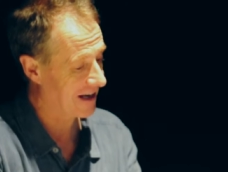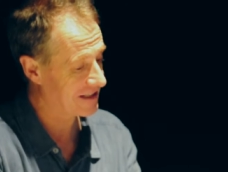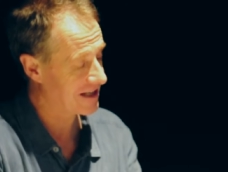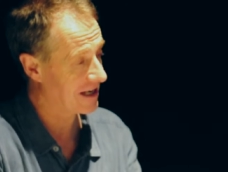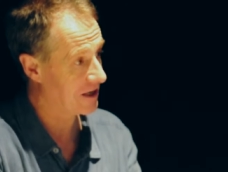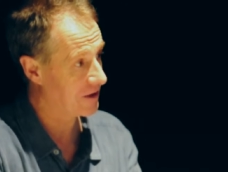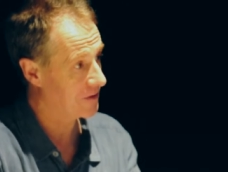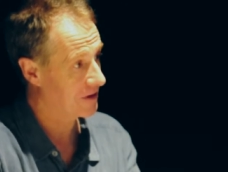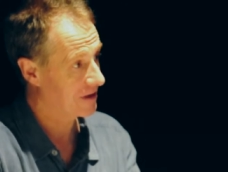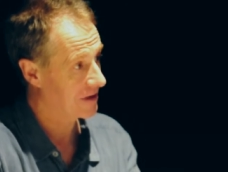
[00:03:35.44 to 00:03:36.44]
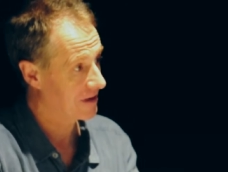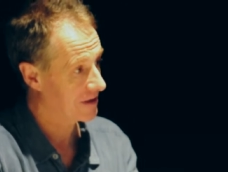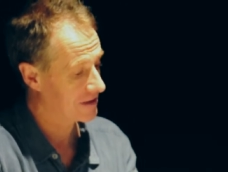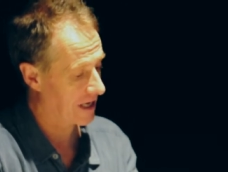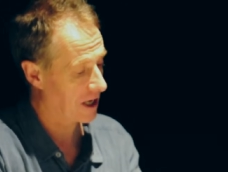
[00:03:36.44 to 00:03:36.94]
I tell you,
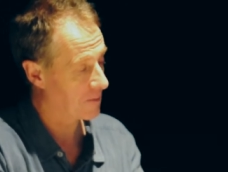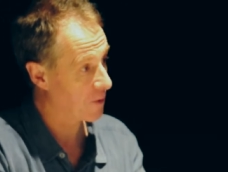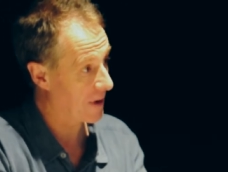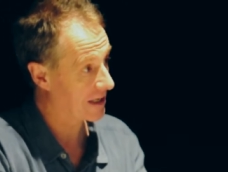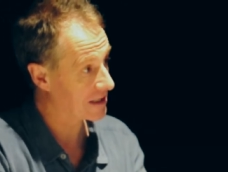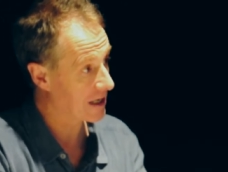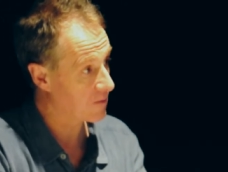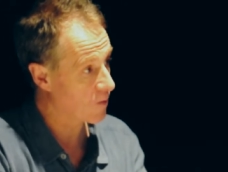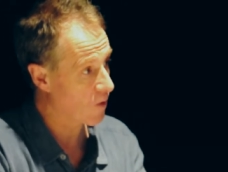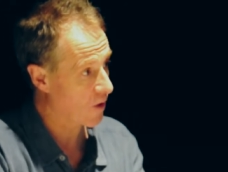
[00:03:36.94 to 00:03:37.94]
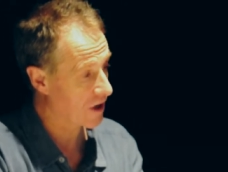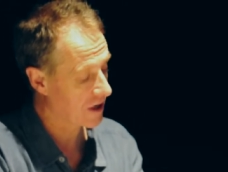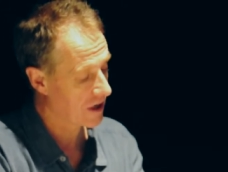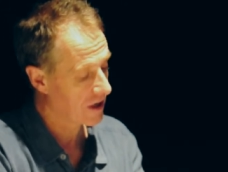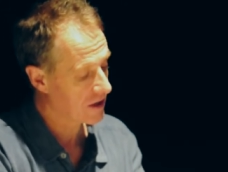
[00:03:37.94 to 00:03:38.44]
take up your mat and walk.
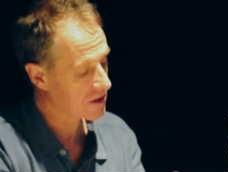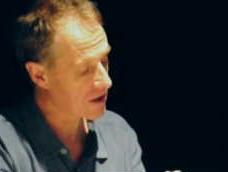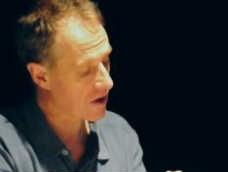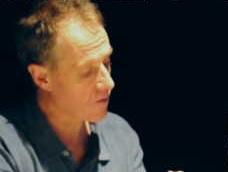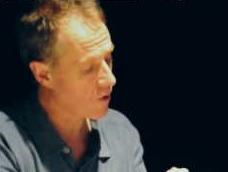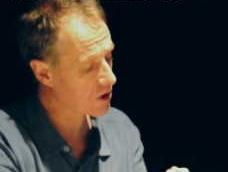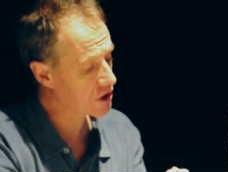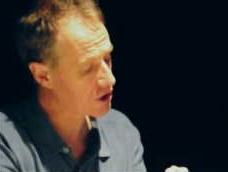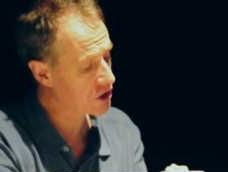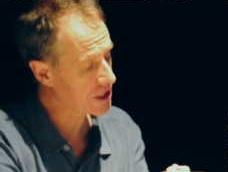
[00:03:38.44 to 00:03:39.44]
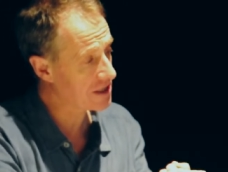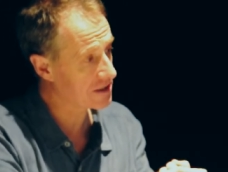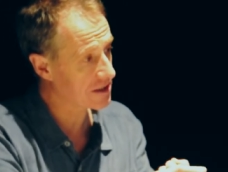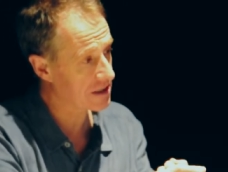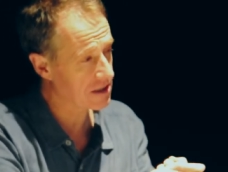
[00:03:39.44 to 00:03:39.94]
So what
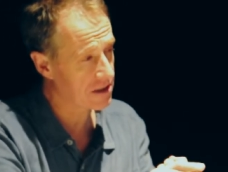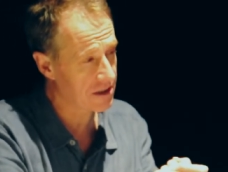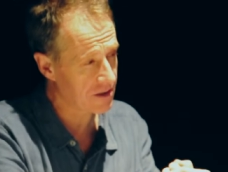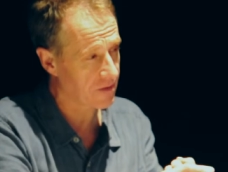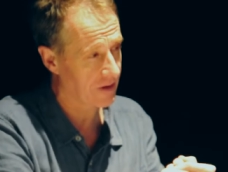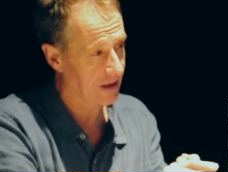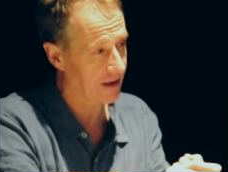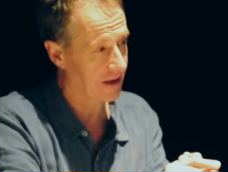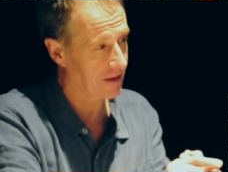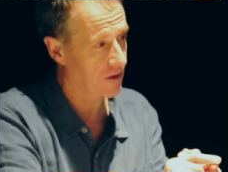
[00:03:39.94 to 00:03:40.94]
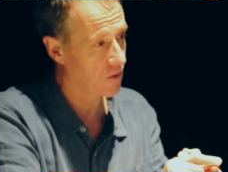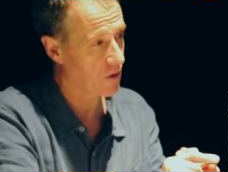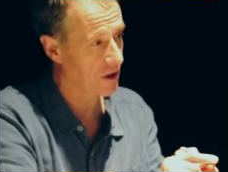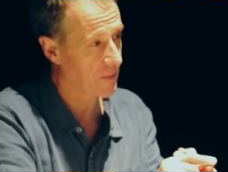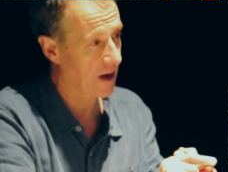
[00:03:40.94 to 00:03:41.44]
Jesus is doing in the
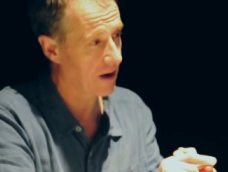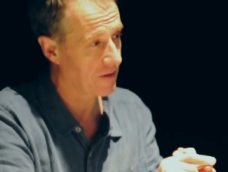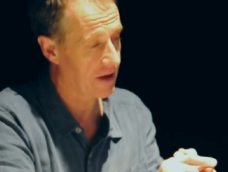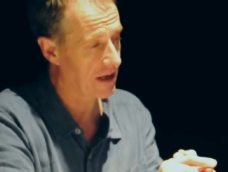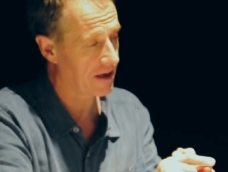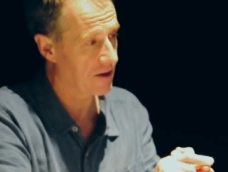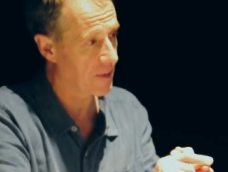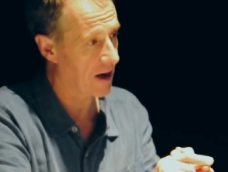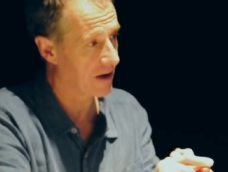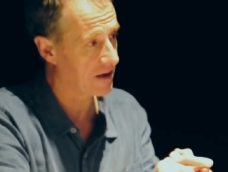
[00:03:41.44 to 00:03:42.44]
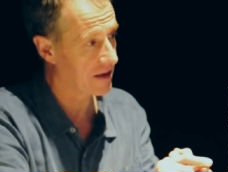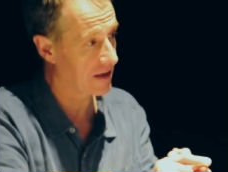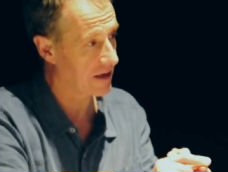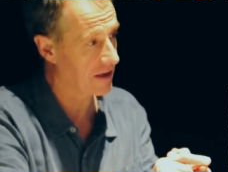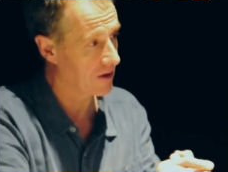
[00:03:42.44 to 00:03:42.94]
calling of the healing of the
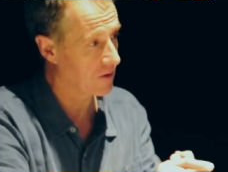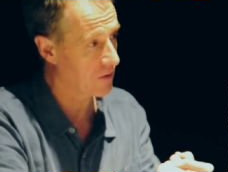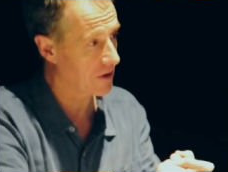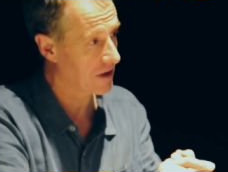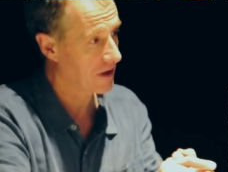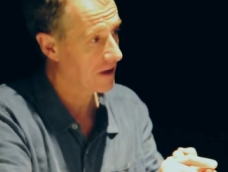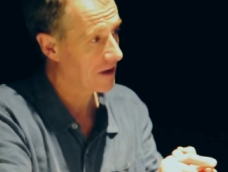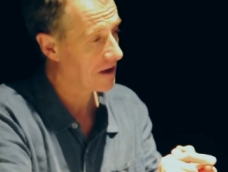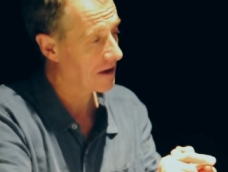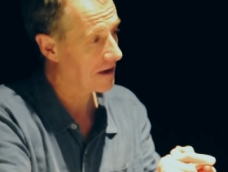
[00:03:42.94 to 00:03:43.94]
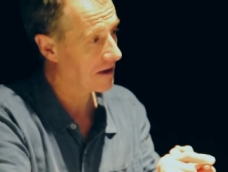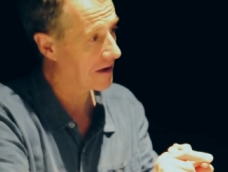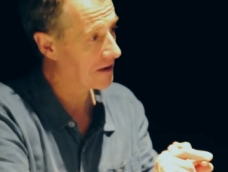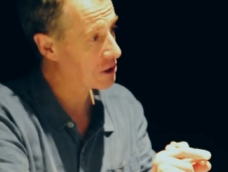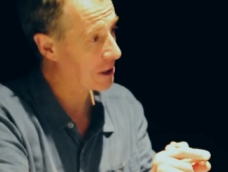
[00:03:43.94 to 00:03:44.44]
paralytic in Luke
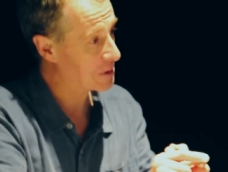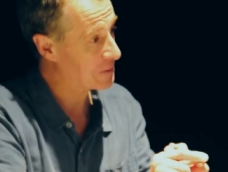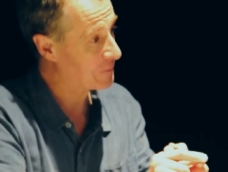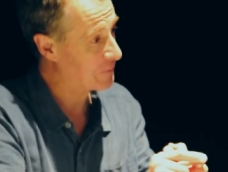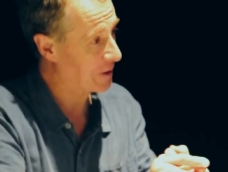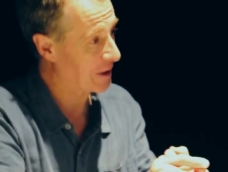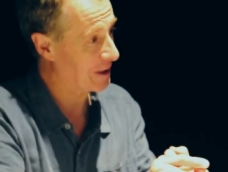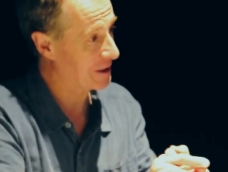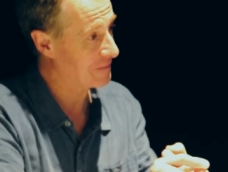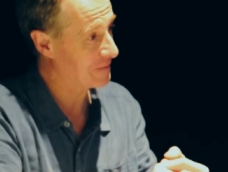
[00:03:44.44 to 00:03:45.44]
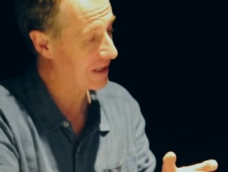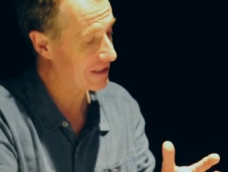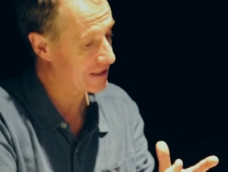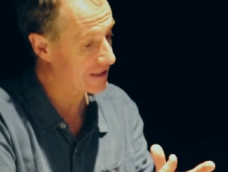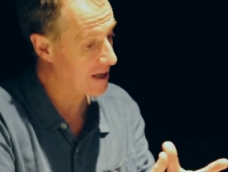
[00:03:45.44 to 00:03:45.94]
chapter 5
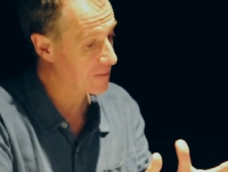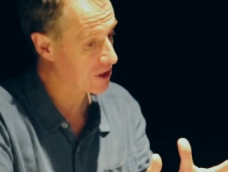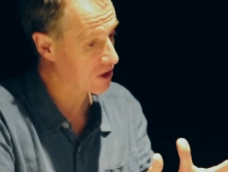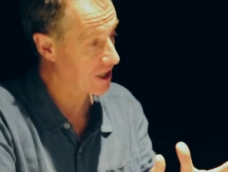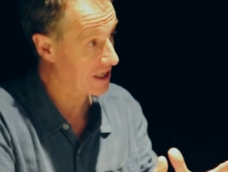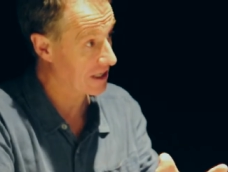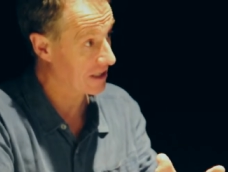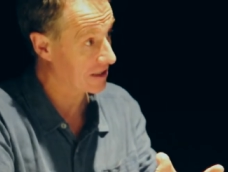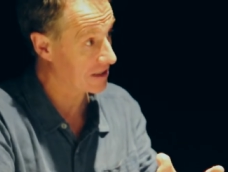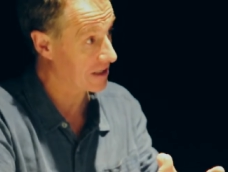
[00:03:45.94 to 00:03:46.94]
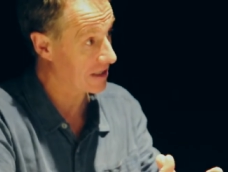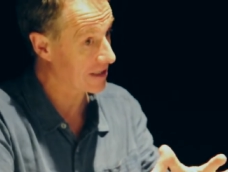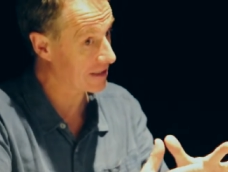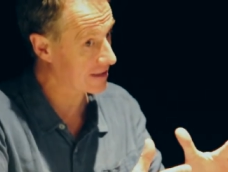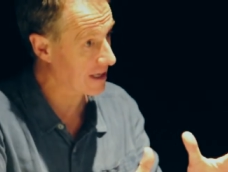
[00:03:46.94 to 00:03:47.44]
is demonstrating to the
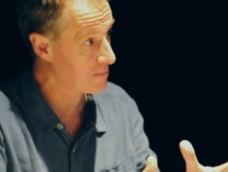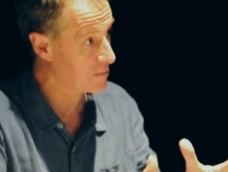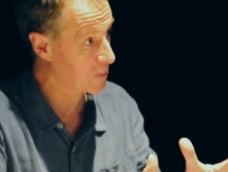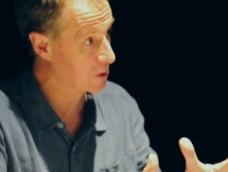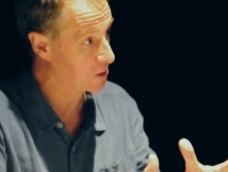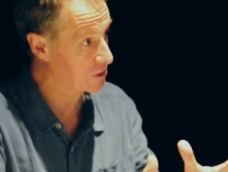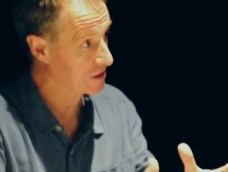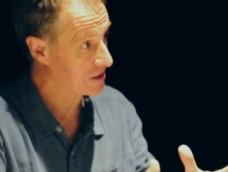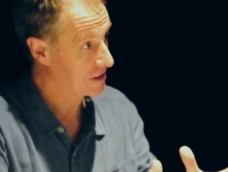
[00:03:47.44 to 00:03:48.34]
assembled